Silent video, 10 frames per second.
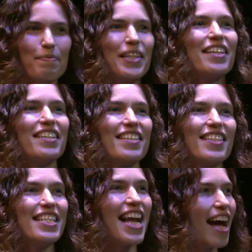
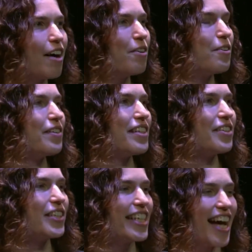because now
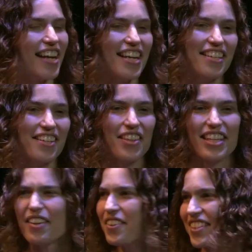you look at it and you
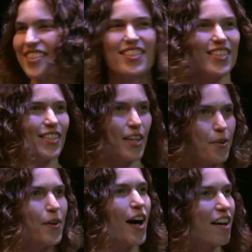think, oh, this is
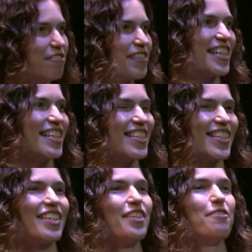so obvious.
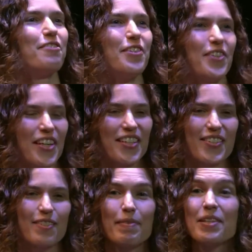Like, of
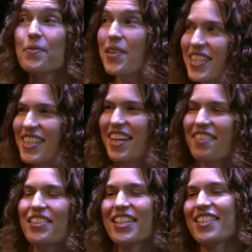course. But it wasn't
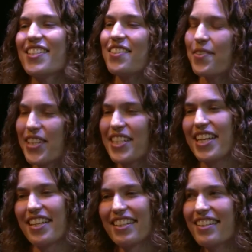obvious in
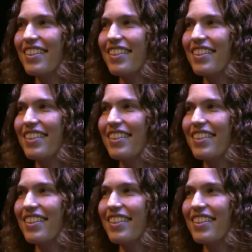2010.